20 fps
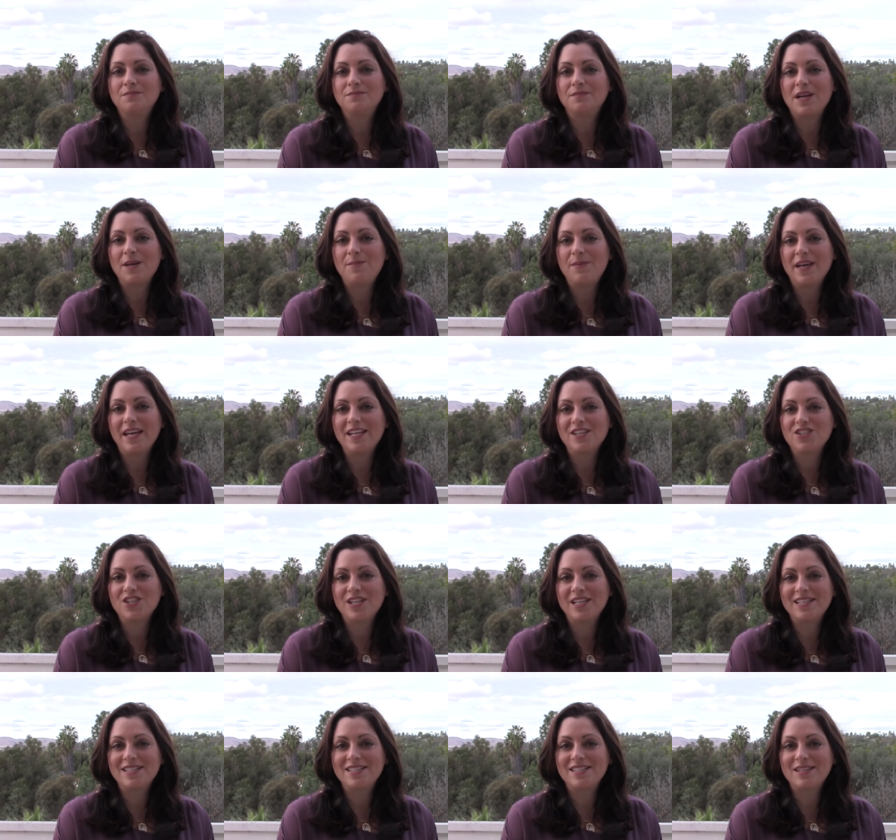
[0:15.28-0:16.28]
My
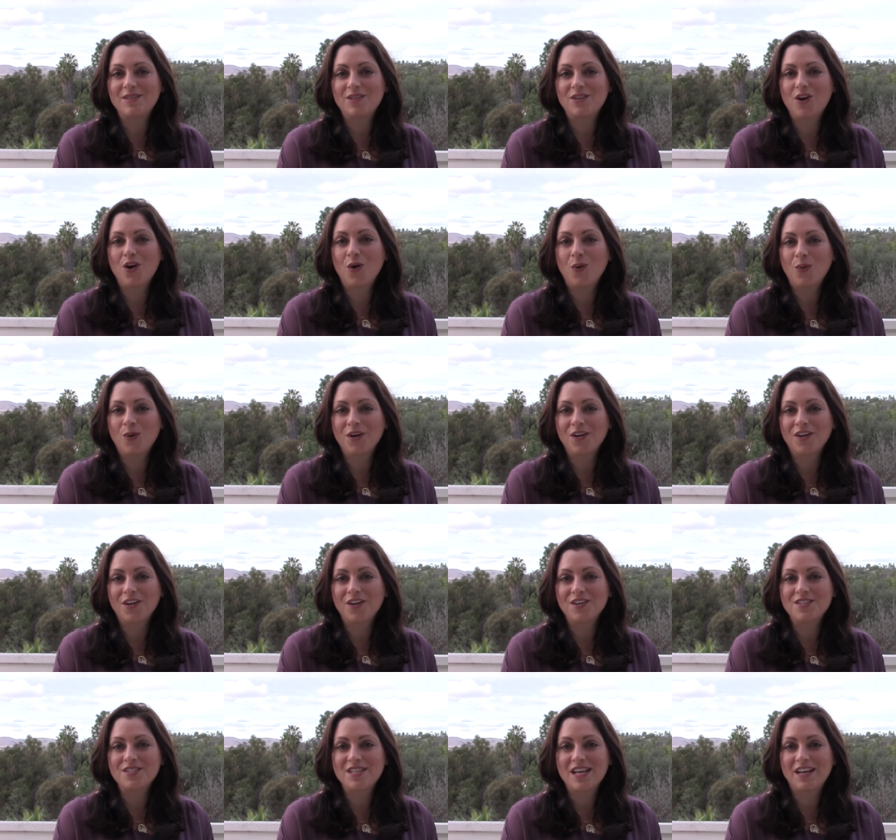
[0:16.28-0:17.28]
patients and
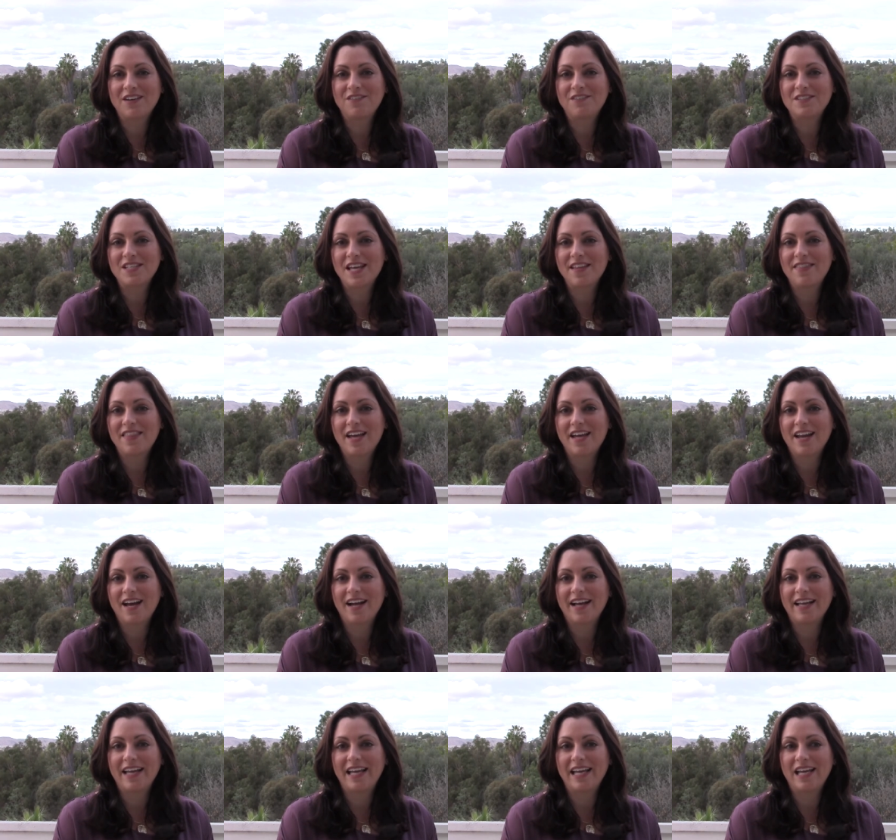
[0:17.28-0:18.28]
coworkers have said that
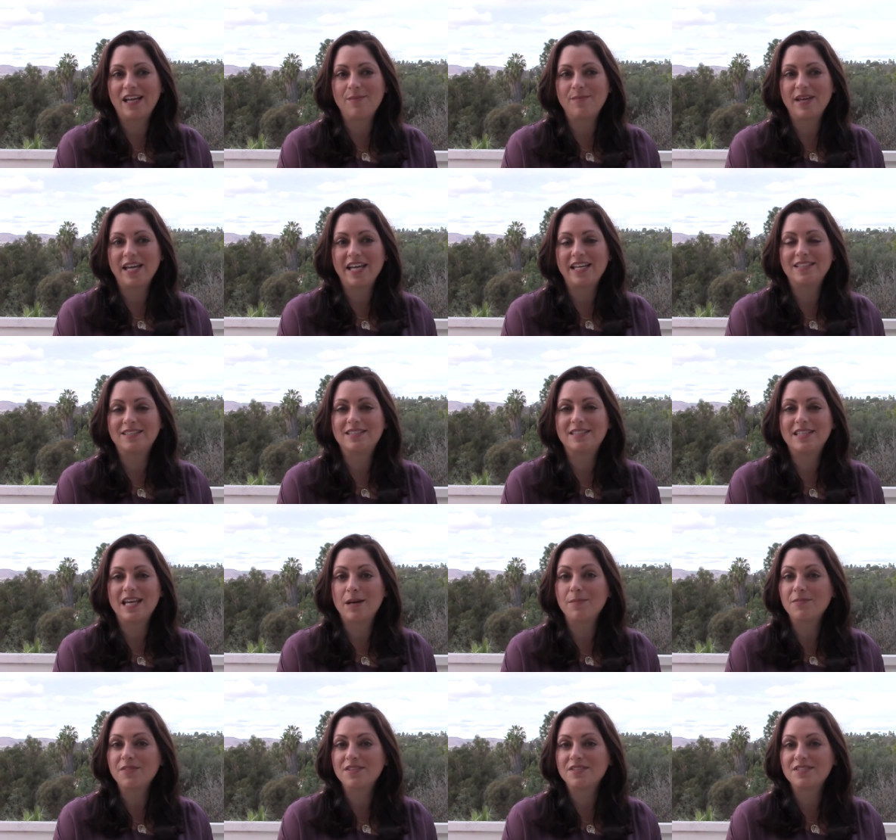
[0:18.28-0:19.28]
I am a
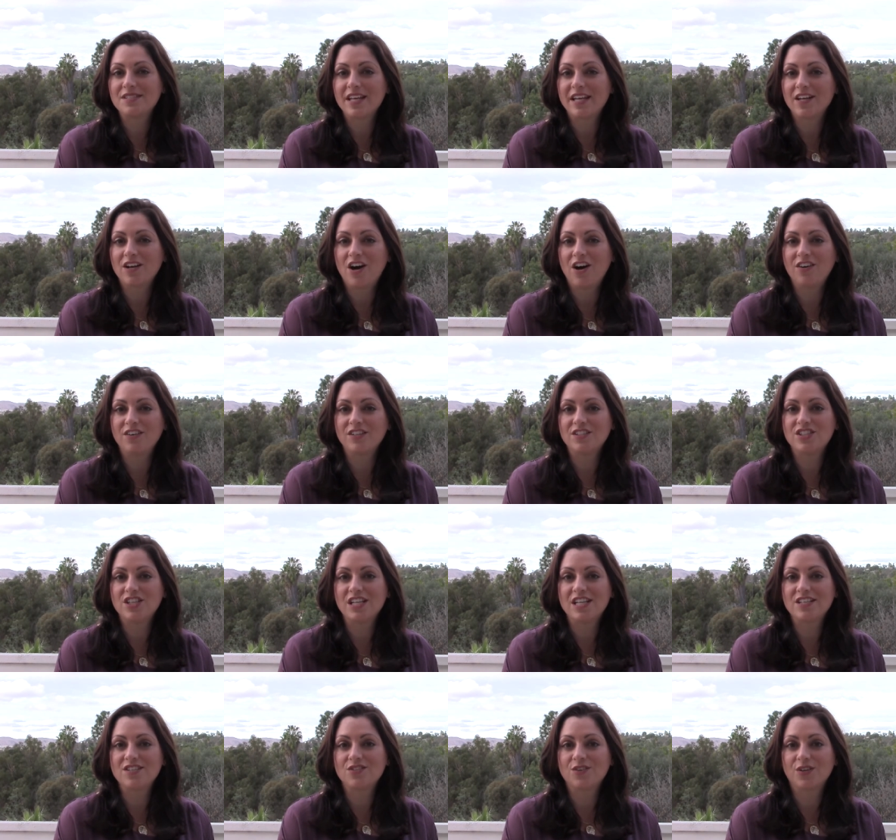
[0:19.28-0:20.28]
depth
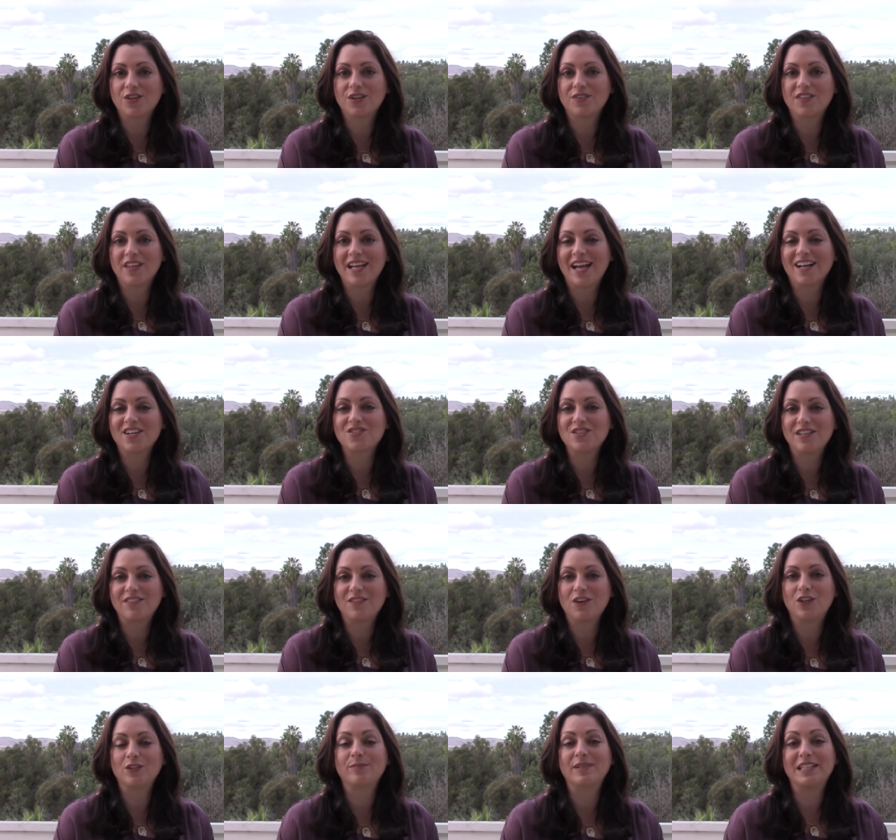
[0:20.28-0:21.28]
psychologist, or they actually
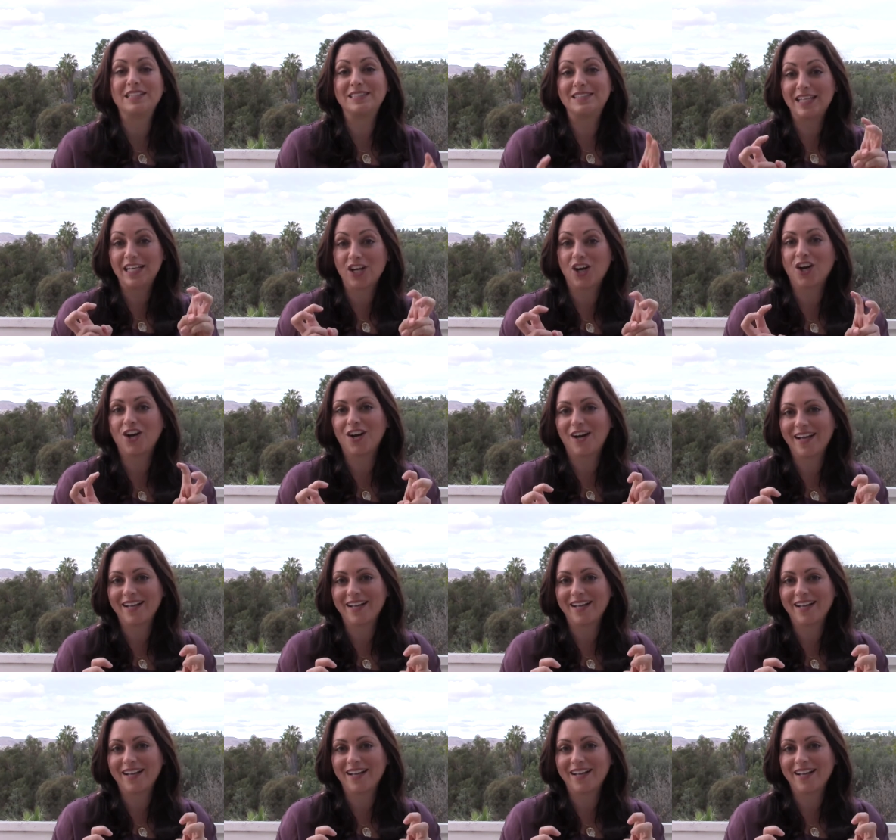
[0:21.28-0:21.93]
have called me a digger.